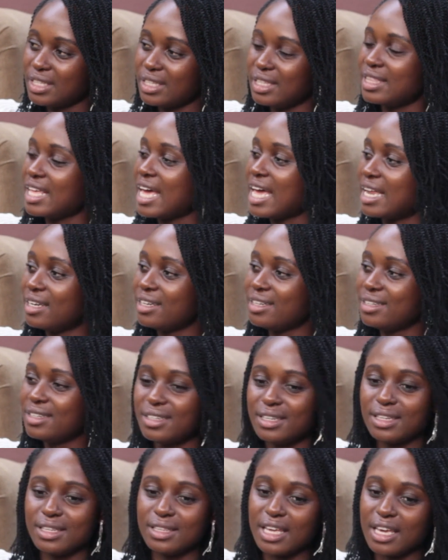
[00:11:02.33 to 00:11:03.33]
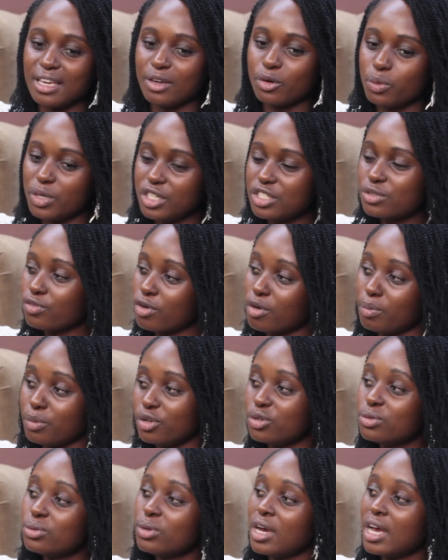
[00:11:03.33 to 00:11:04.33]
then they quit from
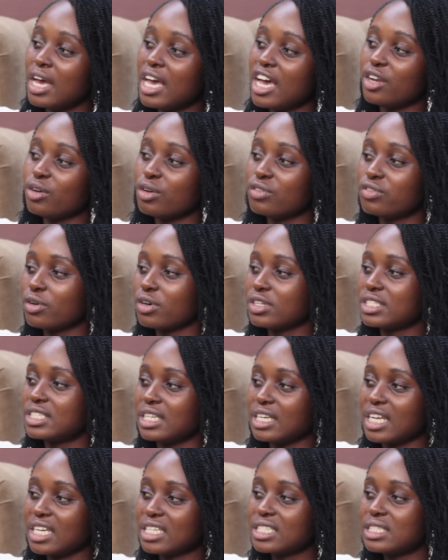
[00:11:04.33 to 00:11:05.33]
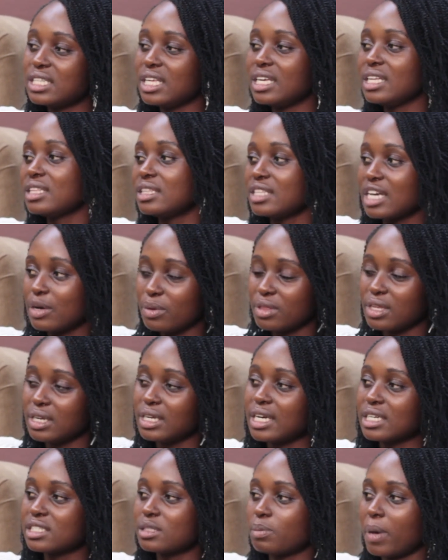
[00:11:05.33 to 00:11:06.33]
you. And of course, the next thing, they're with the
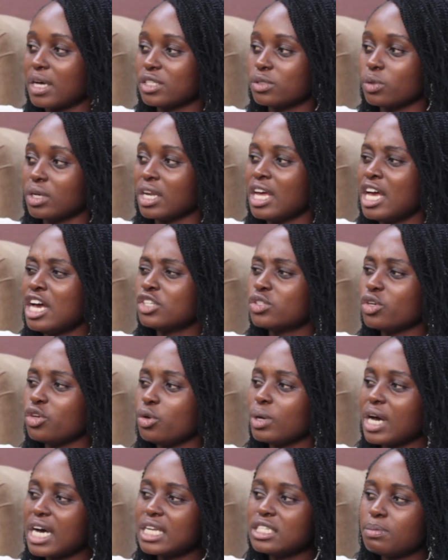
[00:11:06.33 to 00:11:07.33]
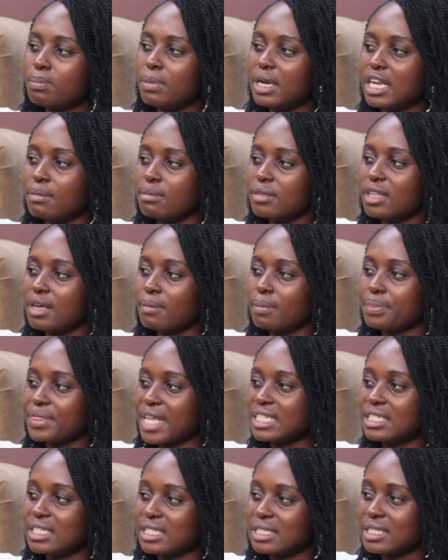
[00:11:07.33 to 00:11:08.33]
next person. So you can't blame them.
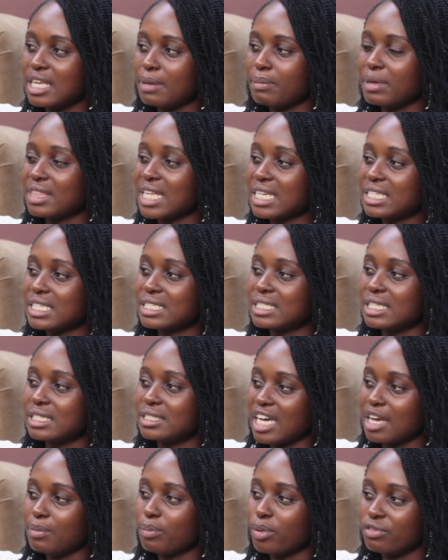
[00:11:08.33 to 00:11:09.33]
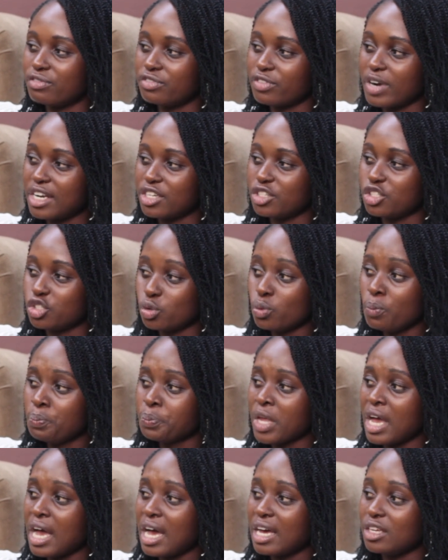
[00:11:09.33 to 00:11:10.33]
That is them. And that is the type of friend
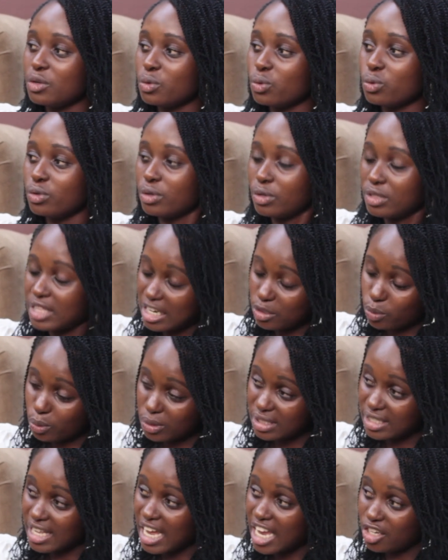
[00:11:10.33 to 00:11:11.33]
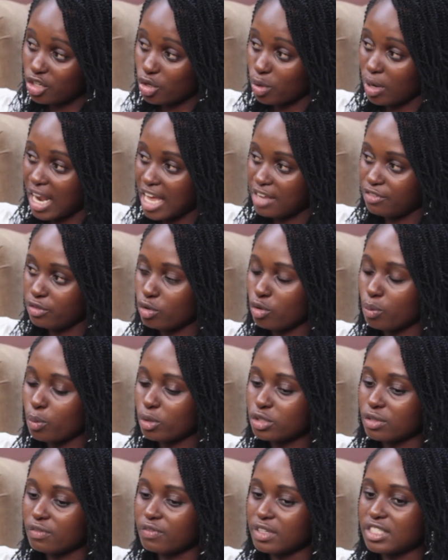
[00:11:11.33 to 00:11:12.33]
that was there in your life.
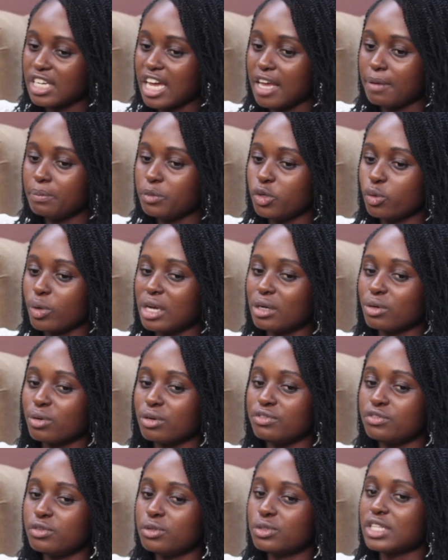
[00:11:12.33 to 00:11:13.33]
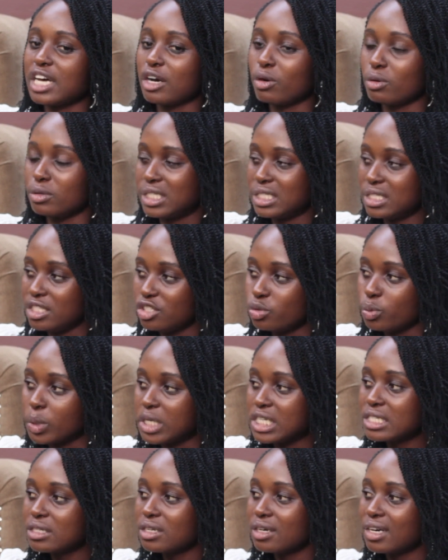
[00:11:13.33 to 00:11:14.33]
Most of the time, you can confuse a
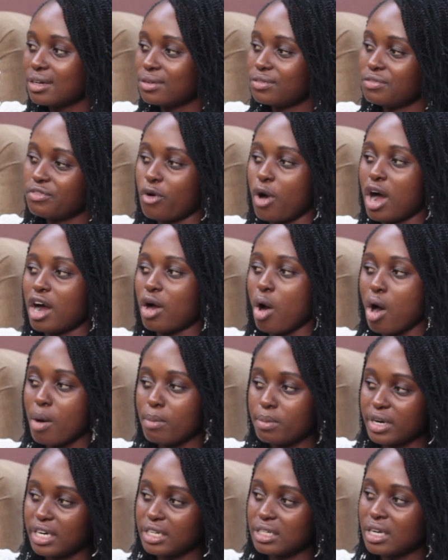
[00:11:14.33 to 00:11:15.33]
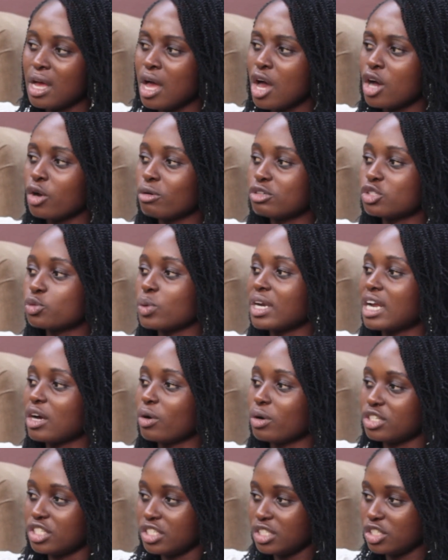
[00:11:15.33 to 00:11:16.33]
constituent for a comrade, because when a
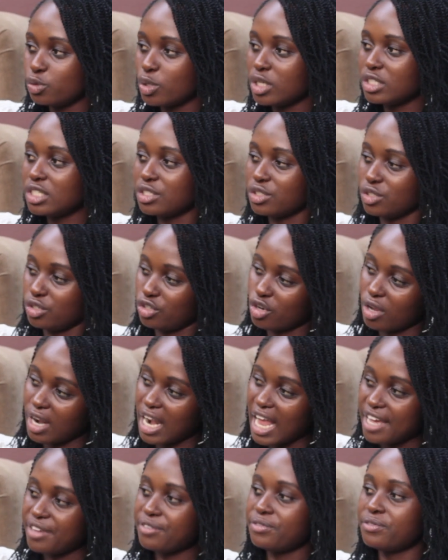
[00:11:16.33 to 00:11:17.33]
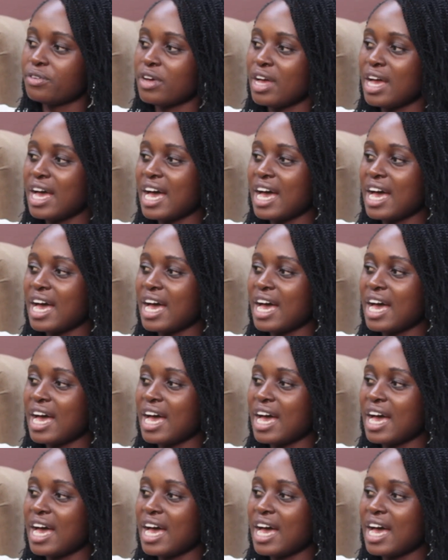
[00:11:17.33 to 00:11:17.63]
constituent is in your life